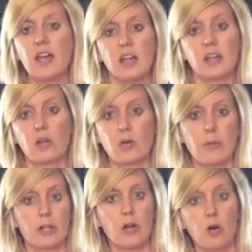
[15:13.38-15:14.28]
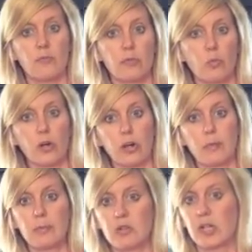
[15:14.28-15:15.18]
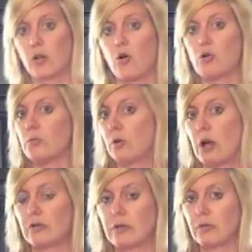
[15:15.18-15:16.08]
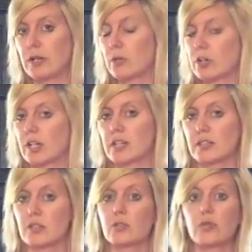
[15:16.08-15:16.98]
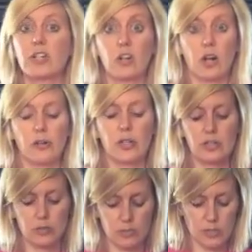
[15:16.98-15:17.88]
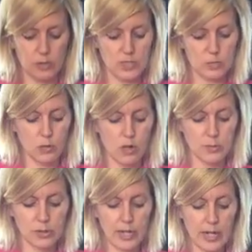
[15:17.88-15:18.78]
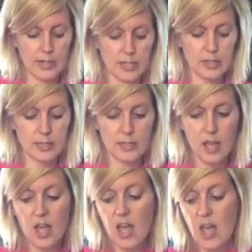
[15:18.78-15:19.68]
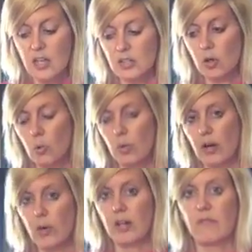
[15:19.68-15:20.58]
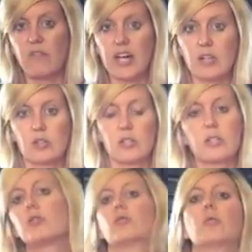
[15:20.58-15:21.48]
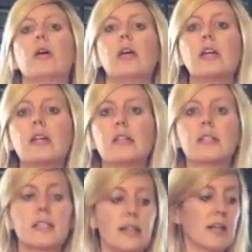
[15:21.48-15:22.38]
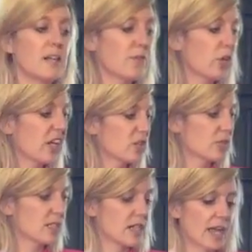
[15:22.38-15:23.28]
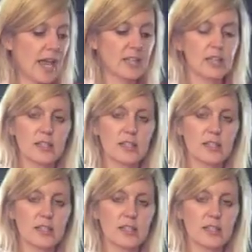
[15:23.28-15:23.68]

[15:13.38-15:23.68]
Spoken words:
You know, coming home from work, maybe you get home around 3 when your kids do and you're hungry too. So these would all be great ideas. So what I want to invite you to do is, if you're interested in any of these